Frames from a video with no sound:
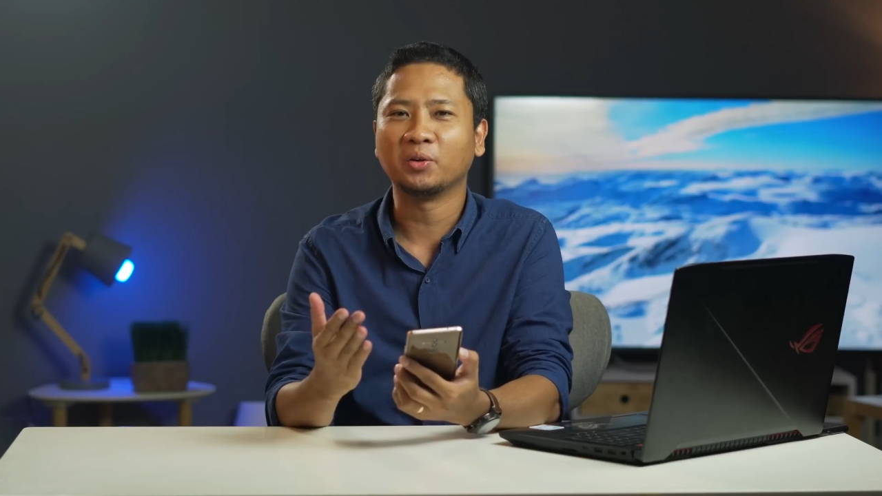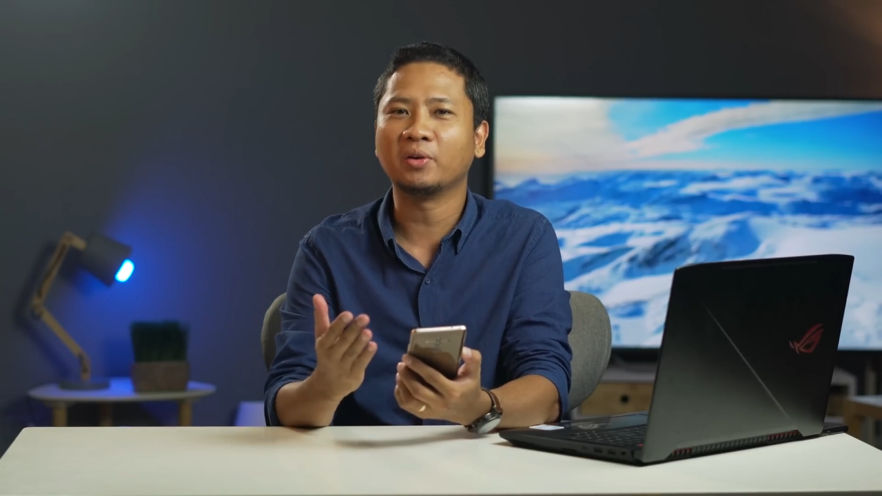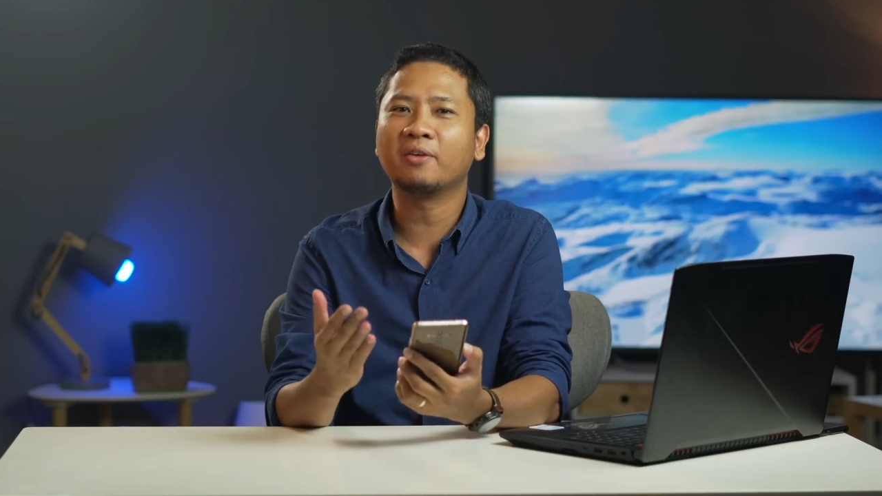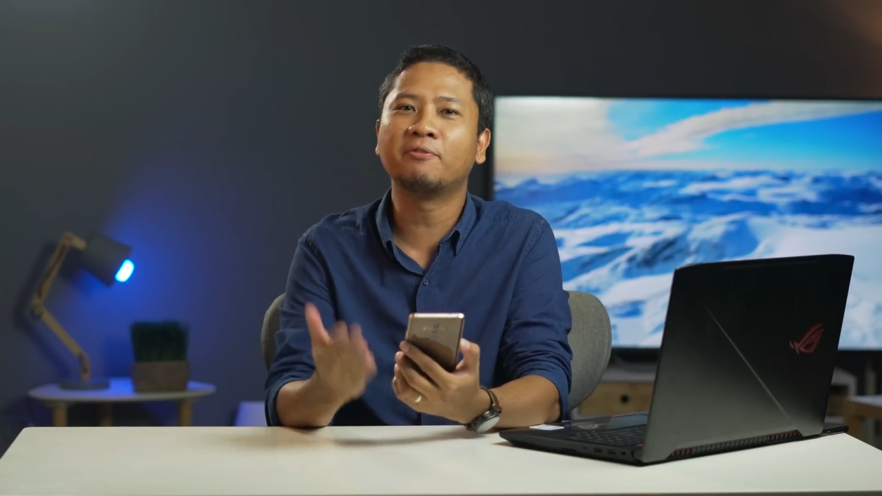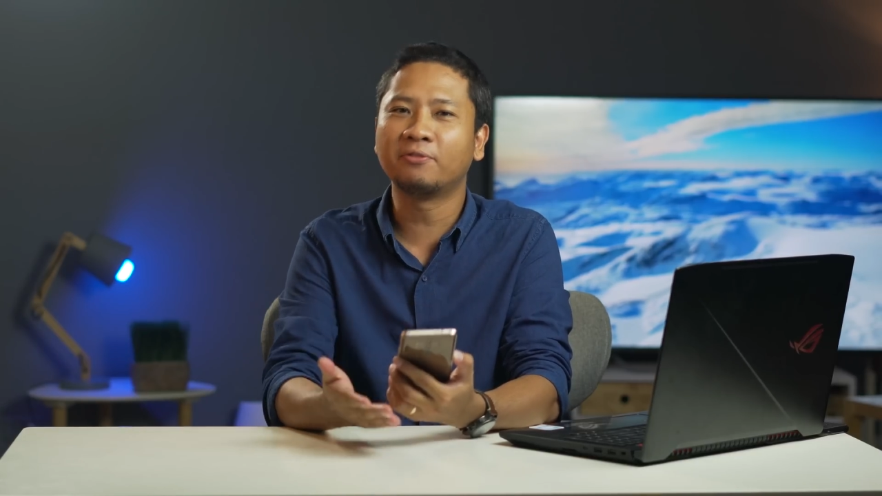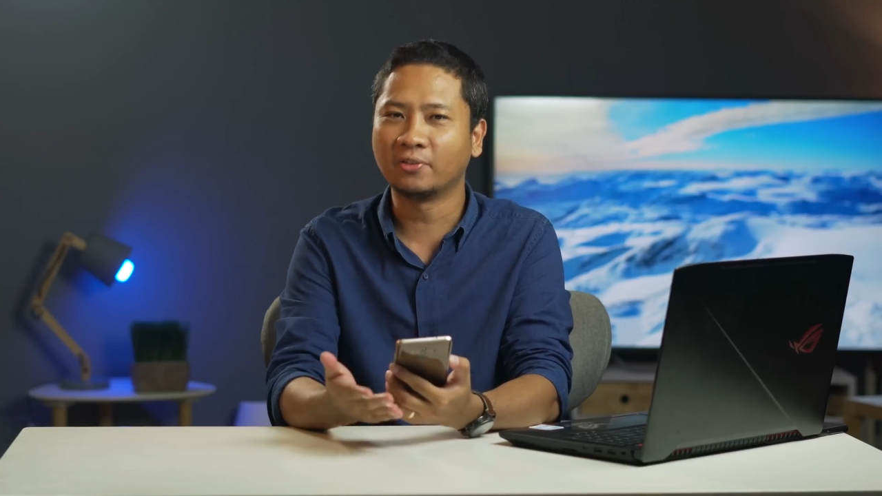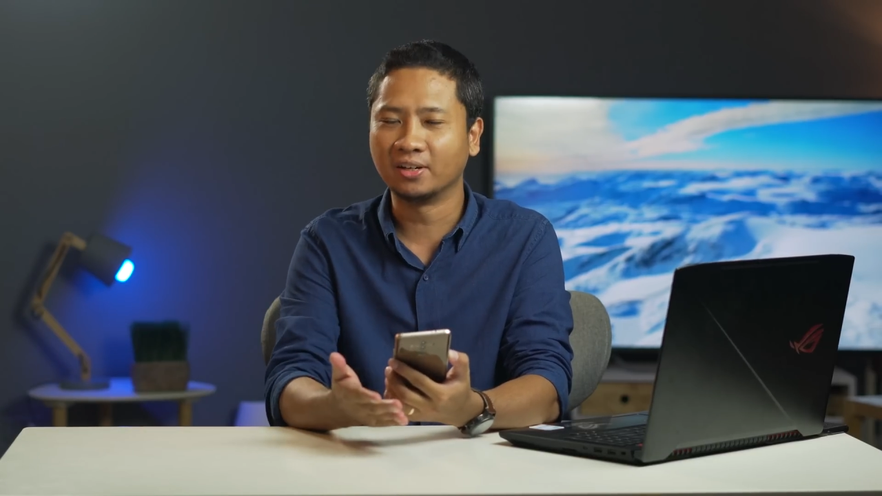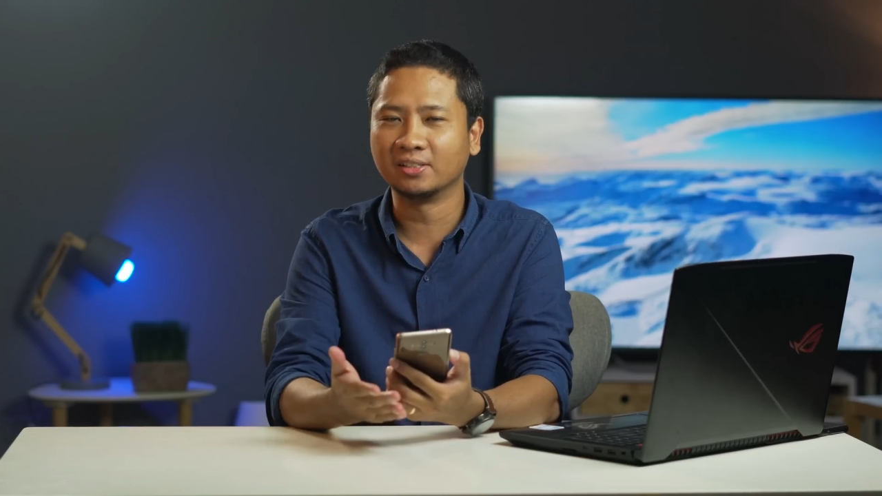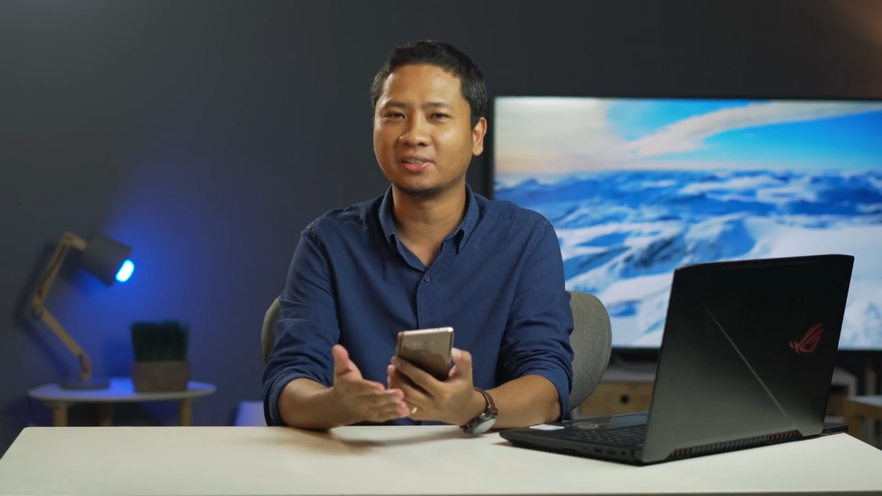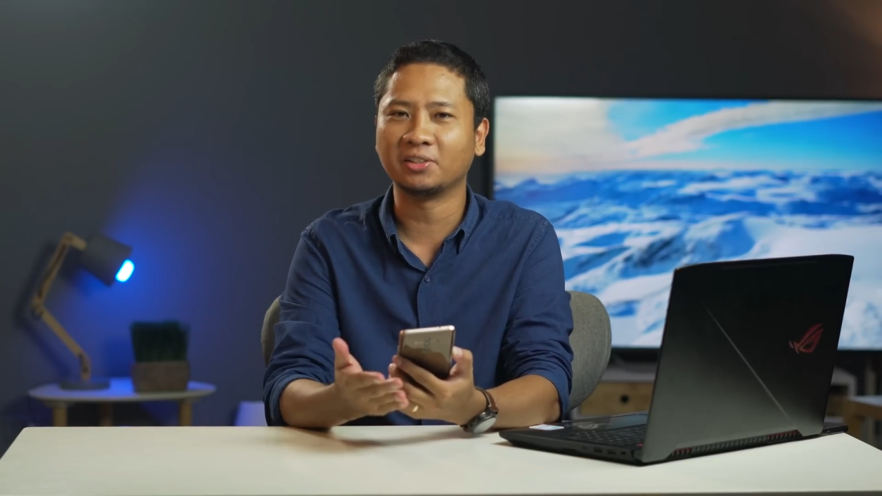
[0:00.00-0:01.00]
You have
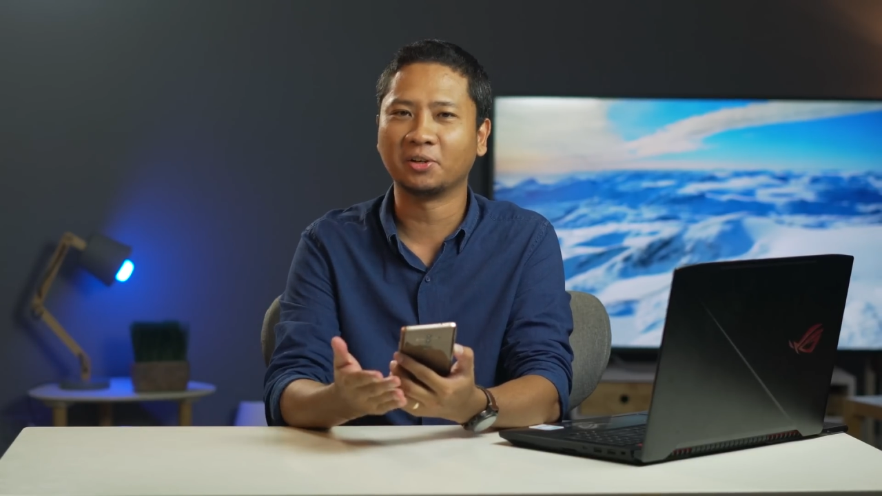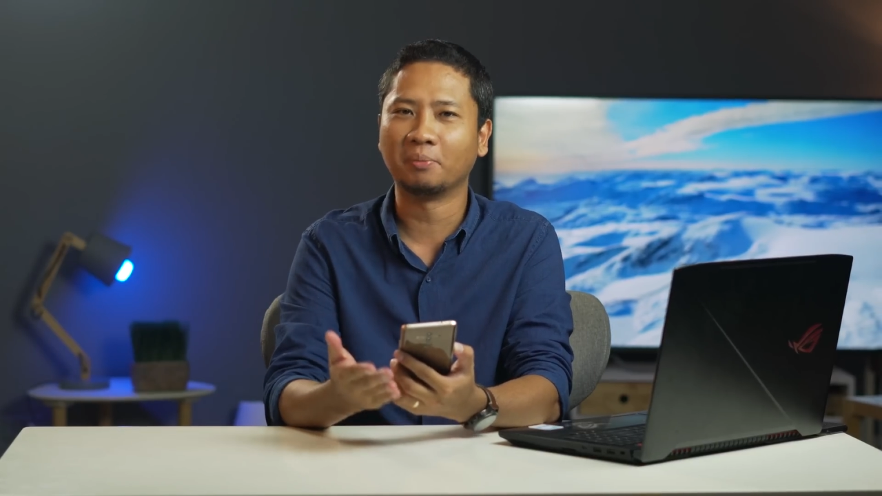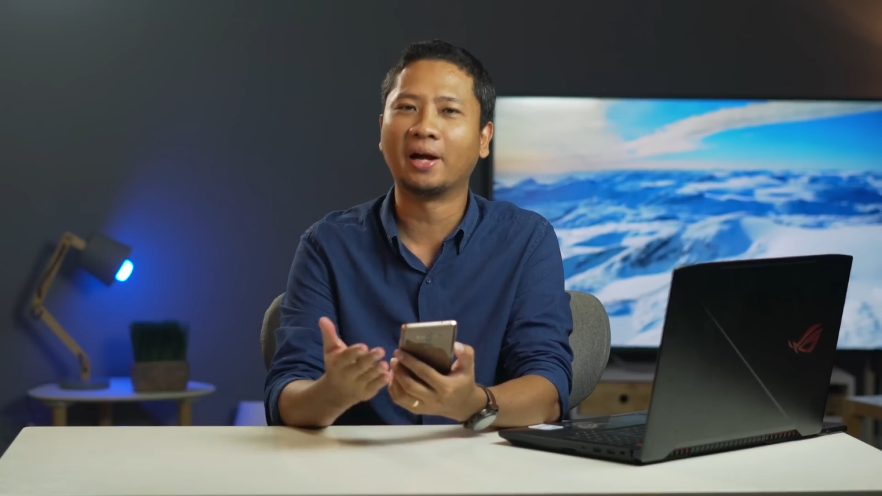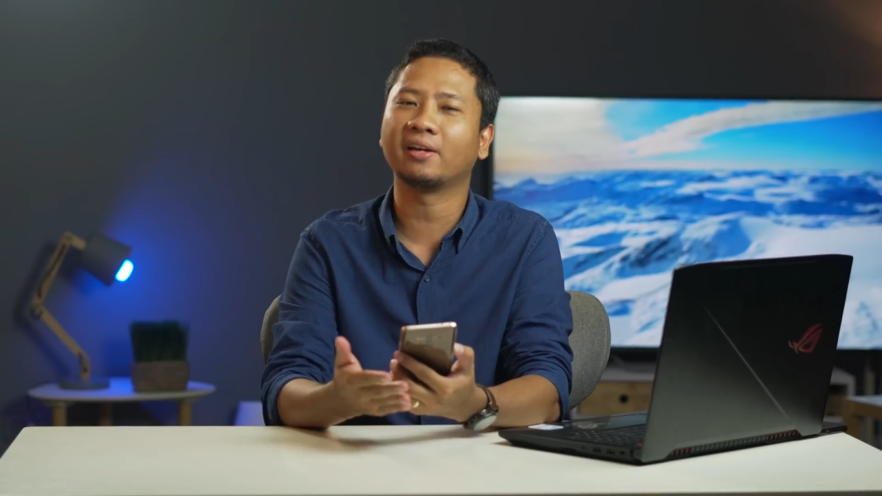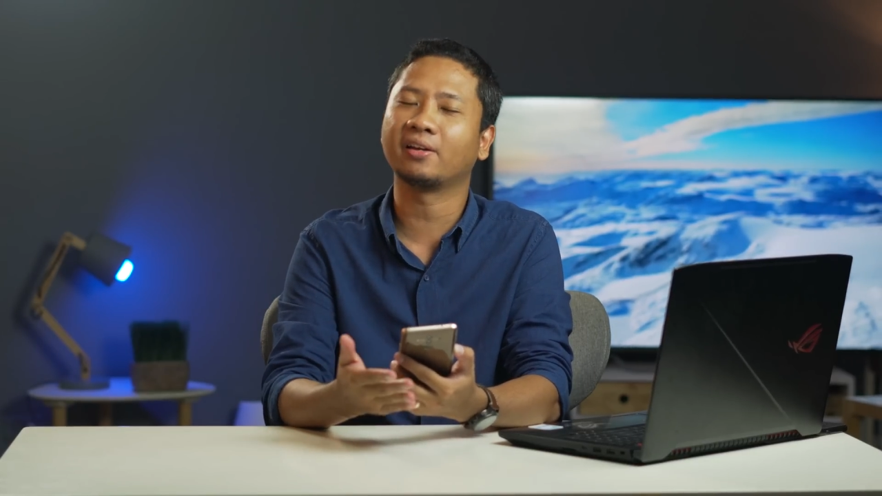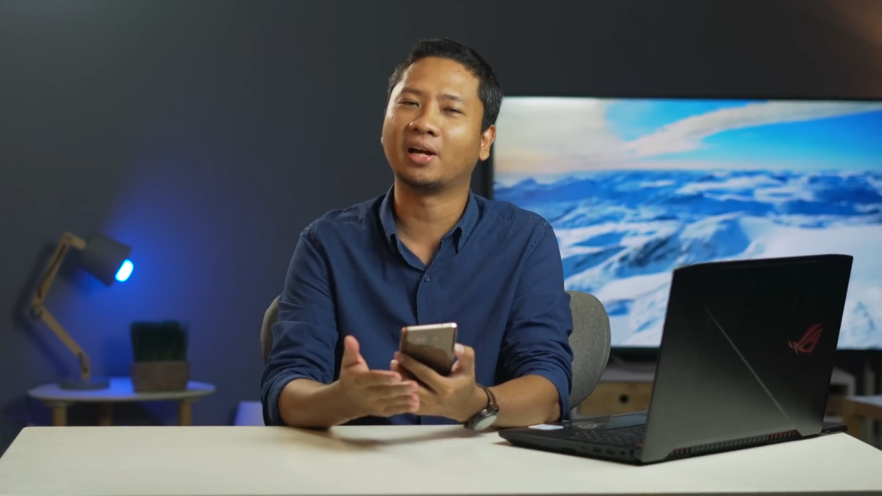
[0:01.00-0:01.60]
funds in your bank